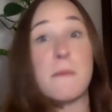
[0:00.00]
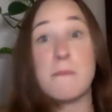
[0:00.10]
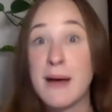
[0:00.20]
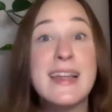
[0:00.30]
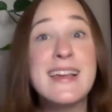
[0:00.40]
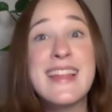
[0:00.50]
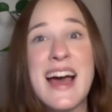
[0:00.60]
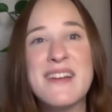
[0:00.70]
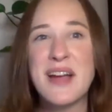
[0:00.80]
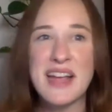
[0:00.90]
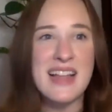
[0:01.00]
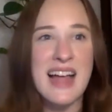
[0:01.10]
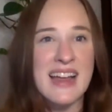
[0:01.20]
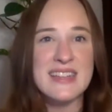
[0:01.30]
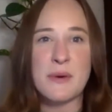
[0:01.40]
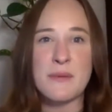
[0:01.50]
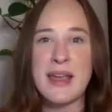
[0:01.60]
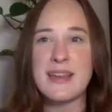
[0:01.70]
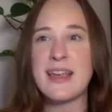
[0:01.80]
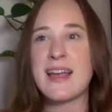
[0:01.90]
money that my clients were
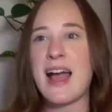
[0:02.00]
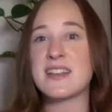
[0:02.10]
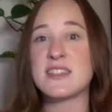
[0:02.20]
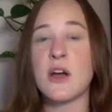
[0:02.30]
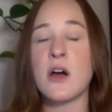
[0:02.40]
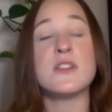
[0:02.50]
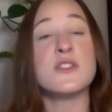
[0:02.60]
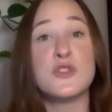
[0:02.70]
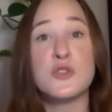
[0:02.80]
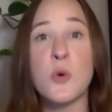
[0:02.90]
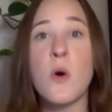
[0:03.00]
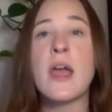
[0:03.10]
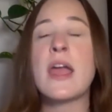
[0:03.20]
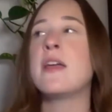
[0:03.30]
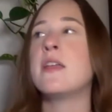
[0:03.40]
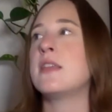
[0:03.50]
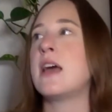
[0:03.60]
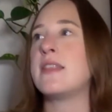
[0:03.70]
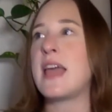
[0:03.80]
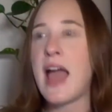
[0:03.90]
making. I saw the joy
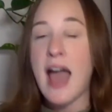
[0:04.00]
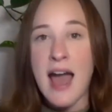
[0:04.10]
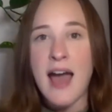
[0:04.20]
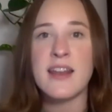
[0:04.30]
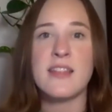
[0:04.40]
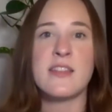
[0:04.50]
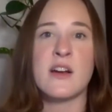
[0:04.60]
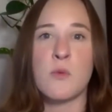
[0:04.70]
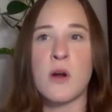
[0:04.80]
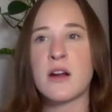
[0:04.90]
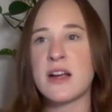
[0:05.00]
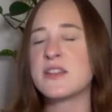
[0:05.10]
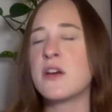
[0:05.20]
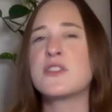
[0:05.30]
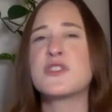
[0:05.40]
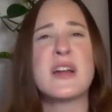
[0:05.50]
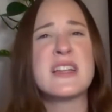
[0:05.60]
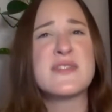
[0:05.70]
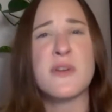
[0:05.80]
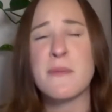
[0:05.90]
that they had in their work. I saw the
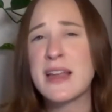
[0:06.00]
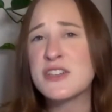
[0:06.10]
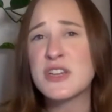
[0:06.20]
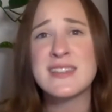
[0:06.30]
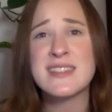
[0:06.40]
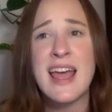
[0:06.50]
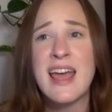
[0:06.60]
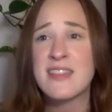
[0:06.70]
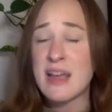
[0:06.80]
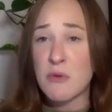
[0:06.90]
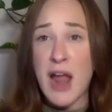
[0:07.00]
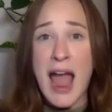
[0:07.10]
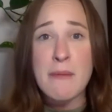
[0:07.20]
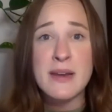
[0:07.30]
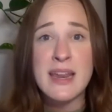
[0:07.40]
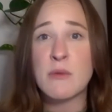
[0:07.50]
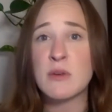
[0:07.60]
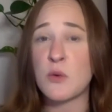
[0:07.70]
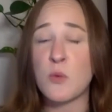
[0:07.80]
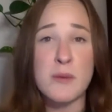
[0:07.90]
transformations that were happening
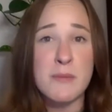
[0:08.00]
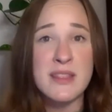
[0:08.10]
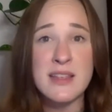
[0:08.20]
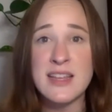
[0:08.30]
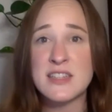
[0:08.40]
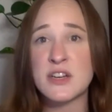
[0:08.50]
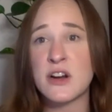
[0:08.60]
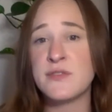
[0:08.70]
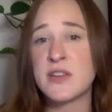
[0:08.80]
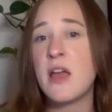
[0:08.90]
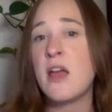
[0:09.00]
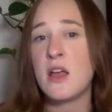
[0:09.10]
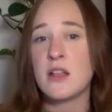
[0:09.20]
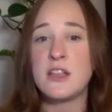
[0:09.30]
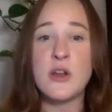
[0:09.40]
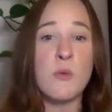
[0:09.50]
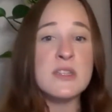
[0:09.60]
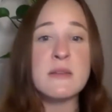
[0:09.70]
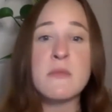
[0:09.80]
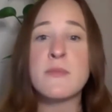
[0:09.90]
with the women that they served. With
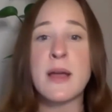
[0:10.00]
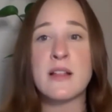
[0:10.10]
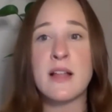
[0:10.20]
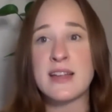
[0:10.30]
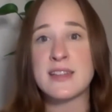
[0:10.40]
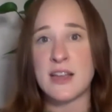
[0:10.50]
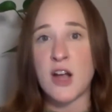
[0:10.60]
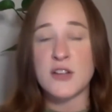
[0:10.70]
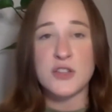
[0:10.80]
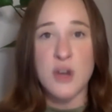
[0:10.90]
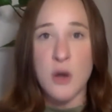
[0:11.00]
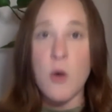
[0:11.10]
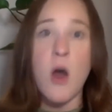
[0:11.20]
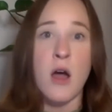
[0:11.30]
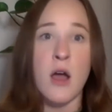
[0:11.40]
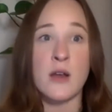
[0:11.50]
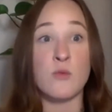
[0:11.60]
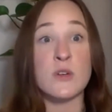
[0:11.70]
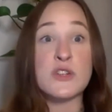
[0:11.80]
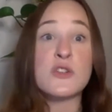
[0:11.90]
some of my clients, I got to go on
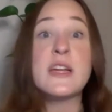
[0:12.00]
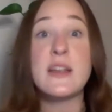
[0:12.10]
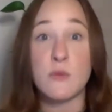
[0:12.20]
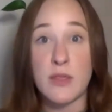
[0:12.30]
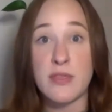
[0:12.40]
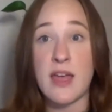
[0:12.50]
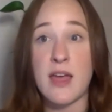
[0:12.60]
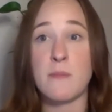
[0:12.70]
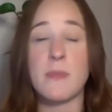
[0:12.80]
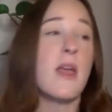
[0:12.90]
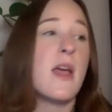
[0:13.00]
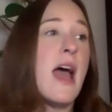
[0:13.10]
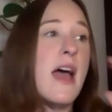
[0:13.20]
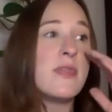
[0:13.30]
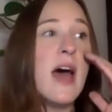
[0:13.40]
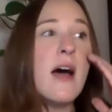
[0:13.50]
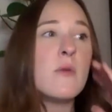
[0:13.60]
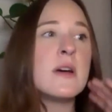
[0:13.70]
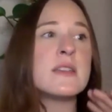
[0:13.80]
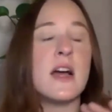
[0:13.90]
retreat with them. And that
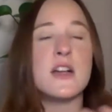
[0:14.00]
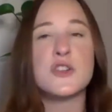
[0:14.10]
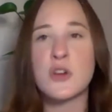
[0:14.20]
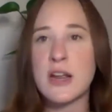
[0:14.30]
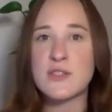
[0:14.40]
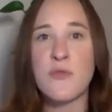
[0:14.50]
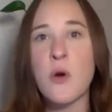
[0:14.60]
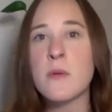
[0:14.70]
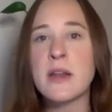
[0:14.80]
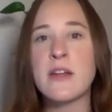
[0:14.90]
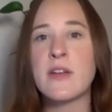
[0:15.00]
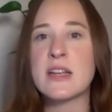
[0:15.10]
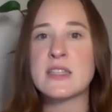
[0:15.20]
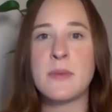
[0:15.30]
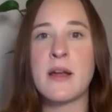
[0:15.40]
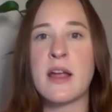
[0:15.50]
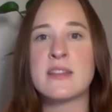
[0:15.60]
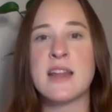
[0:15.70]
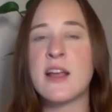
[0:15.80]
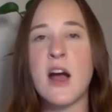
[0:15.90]
was a transformative
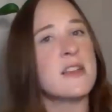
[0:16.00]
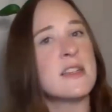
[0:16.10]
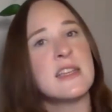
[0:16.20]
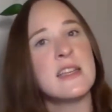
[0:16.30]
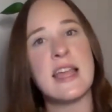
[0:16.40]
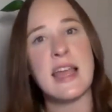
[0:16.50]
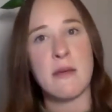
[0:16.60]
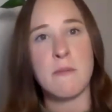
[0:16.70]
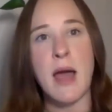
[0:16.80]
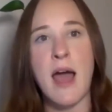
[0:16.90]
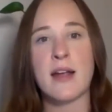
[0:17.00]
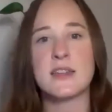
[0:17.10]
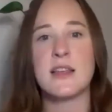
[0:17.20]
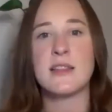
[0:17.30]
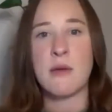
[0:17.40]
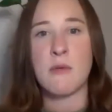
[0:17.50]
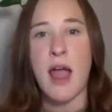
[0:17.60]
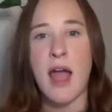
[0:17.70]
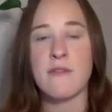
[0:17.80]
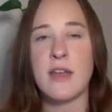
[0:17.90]
experience. And I got to see the impact that they were
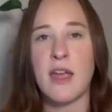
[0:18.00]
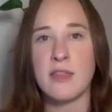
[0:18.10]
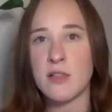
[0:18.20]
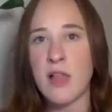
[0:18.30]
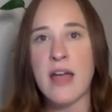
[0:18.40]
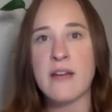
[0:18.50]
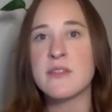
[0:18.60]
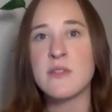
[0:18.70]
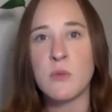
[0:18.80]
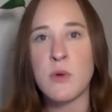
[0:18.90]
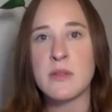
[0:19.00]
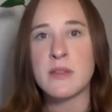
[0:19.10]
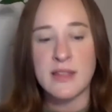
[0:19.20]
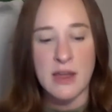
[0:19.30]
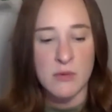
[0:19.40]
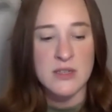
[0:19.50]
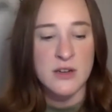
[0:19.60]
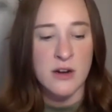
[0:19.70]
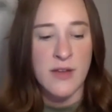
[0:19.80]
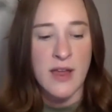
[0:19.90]
having in the lives of the women that they were
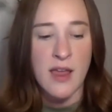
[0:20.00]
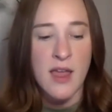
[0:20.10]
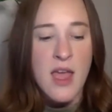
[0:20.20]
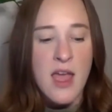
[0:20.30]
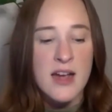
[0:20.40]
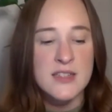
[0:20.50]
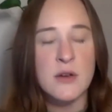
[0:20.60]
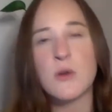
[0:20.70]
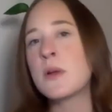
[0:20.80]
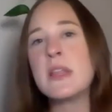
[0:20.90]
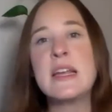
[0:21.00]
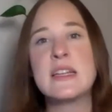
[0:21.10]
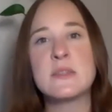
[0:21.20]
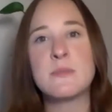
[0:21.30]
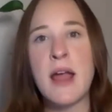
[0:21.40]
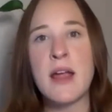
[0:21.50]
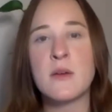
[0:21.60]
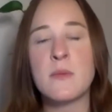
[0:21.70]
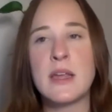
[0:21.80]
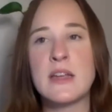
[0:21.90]
serving. And so it really
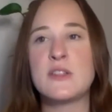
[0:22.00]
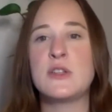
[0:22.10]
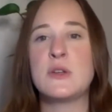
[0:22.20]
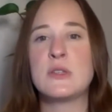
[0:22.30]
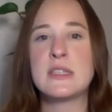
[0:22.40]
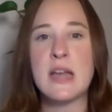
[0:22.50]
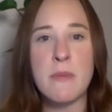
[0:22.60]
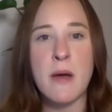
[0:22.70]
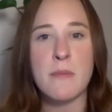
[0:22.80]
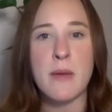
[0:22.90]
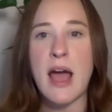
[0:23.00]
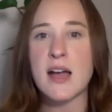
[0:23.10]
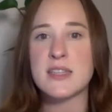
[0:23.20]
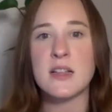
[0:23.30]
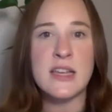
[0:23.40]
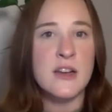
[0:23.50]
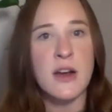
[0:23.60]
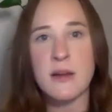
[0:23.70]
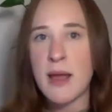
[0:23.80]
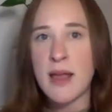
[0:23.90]
inspired me to step up as a leader
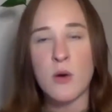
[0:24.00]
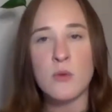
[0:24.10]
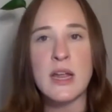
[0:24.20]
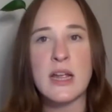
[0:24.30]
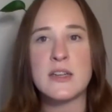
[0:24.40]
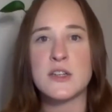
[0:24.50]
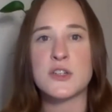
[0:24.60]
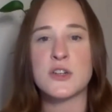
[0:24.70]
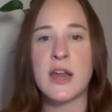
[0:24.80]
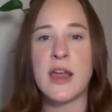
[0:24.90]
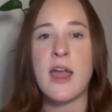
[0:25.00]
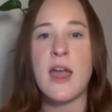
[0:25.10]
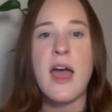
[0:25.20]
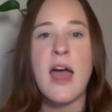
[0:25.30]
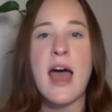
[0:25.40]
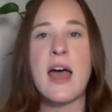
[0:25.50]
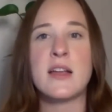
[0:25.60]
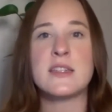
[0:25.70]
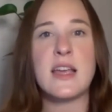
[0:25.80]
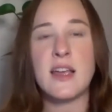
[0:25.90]
in my own industry
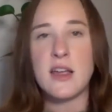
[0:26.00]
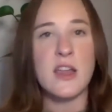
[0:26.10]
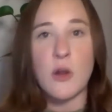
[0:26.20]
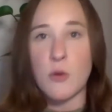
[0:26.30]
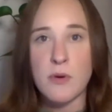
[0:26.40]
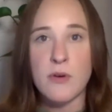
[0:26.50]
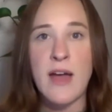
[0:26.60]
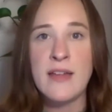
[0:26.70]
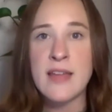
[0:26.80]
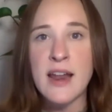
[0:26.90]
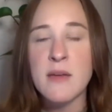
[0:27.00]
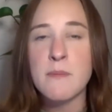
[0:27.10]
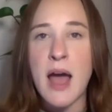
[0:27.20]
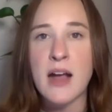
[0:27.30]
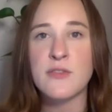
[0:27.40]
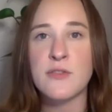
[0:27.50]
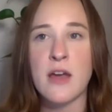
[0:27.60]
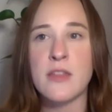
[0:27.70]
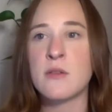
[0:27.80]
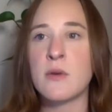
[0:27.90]
and provide that impact for
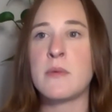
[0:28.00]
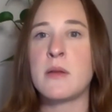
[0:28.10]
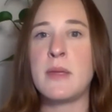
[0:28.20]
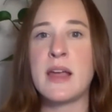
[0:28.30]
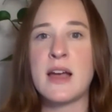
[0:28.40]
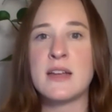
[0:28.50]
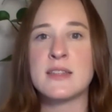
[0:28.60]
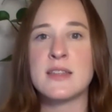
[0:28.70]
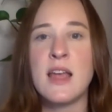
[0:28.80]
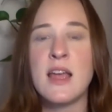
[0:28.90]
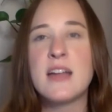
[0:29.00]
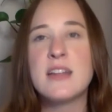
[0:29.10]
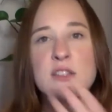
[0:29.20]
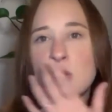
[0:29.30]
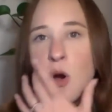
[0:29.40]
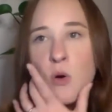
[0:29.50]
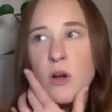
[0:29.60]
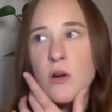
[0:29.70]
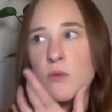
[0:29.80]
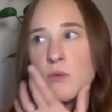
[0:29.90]
other women, because it's
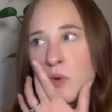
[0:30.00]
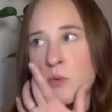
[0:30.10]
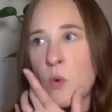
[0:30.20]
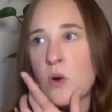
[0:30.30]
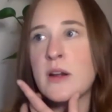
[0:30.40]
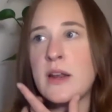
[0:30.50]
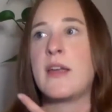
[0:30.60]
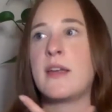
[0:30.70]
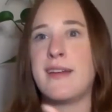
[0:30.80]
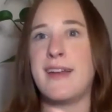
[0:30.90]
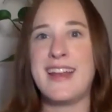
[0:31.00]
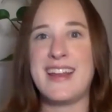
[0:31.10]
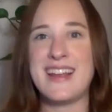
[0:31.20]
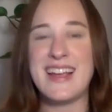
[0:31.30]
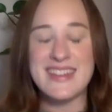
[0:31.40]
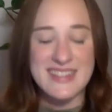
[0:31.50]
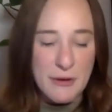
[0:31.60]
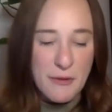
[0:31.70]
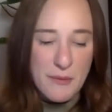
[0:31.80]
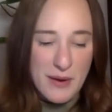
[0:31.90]
so rewarding and it's
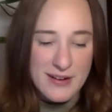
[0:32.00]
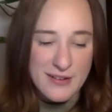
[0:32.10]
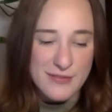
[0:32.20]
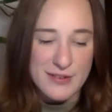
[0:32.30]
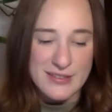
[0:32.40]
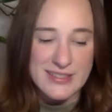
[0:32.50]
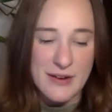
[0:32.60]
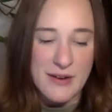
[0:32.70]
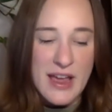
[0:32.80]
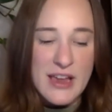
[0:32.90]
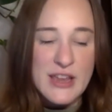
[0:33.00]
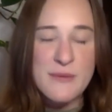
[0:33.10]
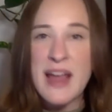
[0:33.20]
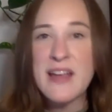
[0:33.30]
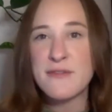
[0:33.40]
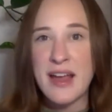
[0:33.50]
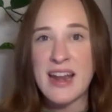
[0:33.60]
so wonderful. So you might find